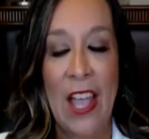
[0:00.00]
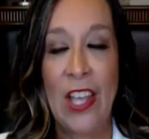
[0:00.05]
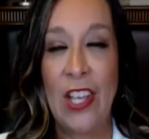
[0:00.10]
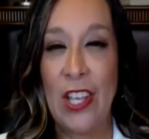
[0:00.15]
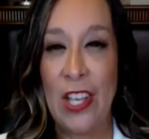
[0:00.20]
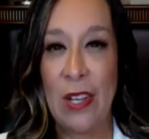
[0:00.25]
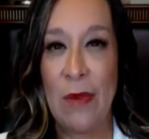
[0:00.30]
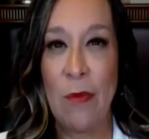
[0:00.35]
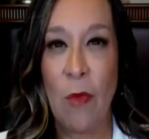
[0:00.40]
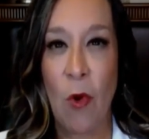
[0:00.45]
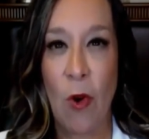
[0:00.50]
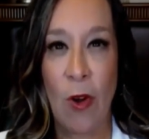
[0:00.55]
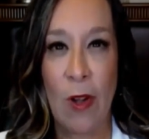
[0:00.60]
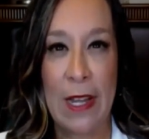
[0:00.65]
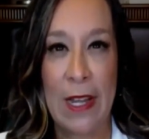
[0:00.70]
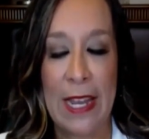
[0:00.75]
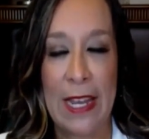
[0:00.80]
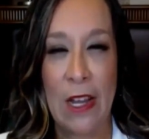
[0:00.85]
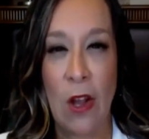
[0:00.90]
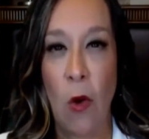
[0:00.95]
Good morning.
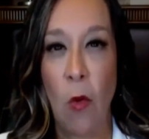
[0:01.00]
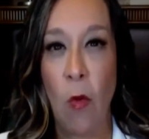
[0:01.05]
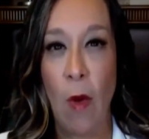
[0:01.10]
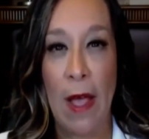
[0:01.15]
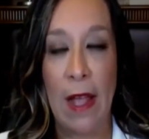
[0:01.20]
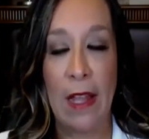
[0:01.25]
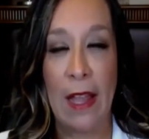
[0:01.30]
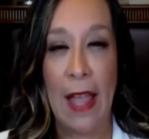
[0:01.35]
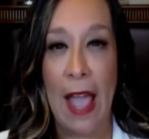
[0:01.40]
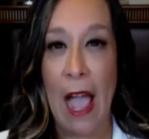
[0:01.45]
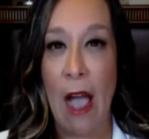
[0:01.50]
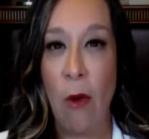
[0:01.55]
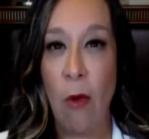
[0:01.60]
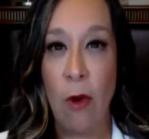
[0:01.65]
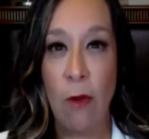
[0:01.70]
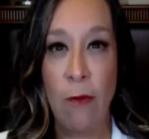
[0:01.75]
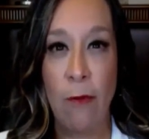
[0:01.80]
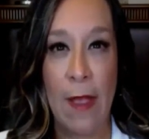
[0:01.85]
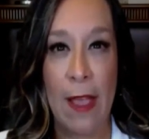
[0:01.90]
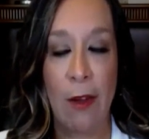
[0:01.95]
Well,
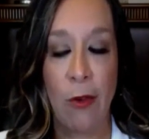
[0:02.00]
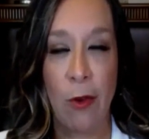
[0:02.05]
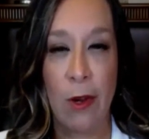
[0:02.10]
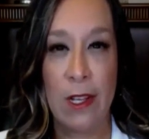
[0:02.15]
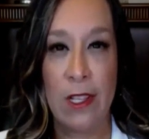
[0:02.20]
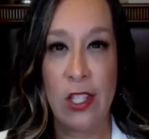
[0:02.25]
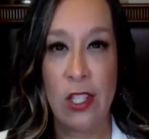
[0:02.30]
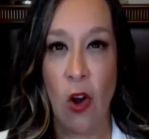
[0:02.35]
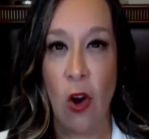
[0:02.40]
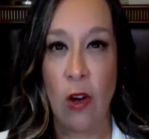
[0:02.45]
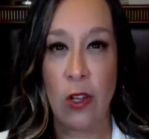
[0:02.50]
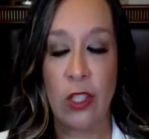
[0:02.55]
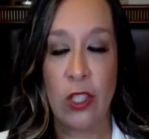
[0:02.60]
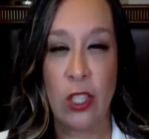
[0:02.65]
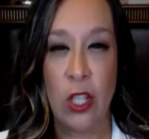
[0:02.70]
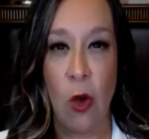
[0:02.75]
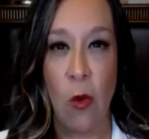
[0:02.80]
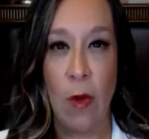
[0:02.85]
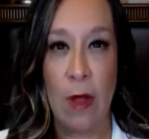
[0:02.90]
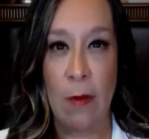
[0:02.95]
our veterans are
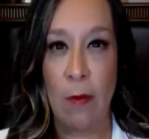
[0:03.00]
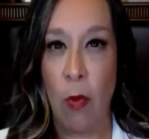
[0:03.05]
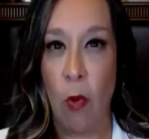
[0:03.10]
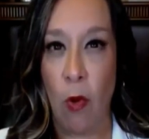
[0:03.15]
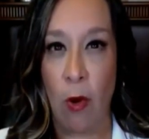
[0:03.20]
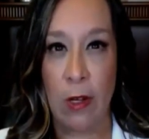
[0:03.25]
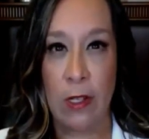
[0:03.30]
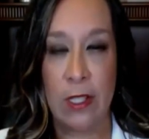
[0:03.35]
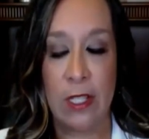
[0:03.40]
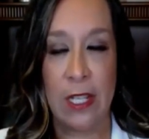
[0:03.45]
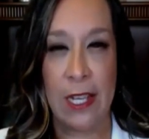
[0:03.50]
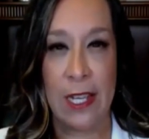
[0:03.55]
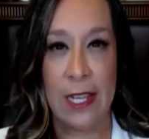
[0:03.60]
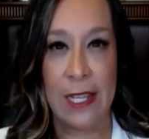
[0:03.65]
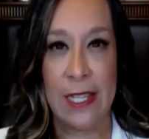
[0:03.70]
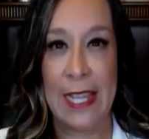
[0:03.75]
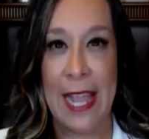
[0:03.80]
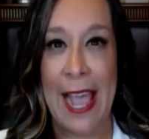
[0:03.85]
so important to us.